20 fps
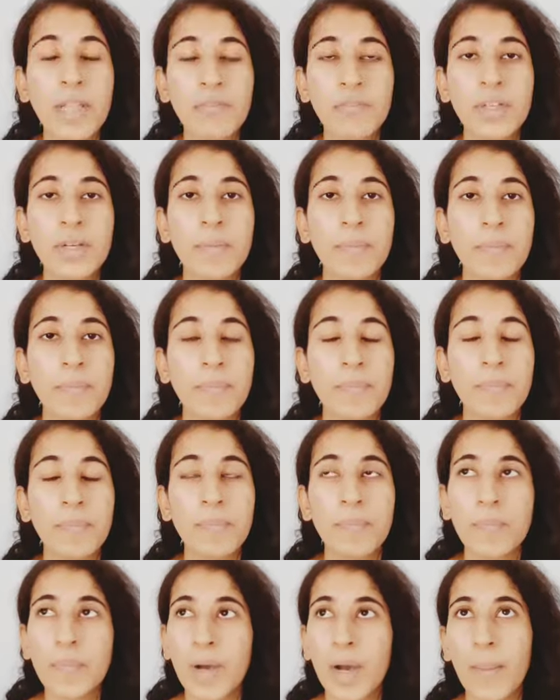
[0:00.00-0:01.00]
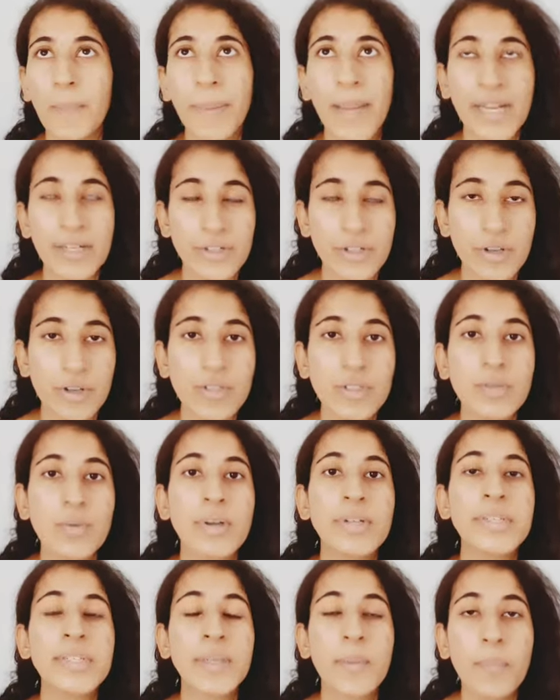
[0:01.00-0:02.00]
of the Patreons who
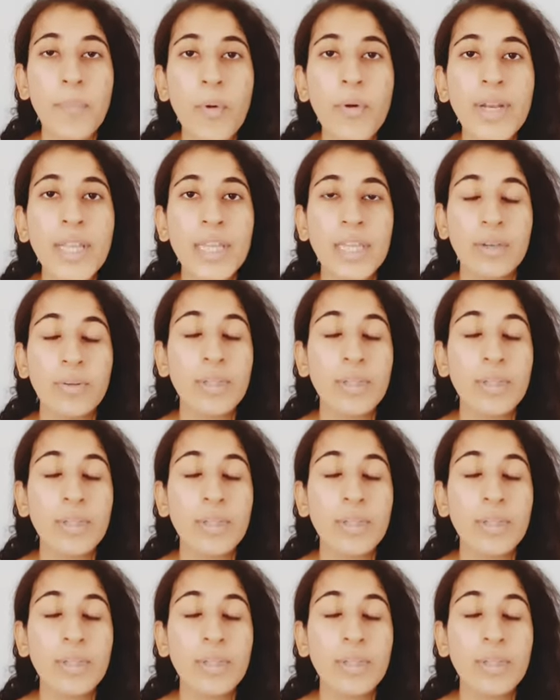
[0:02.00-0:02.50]
are supporting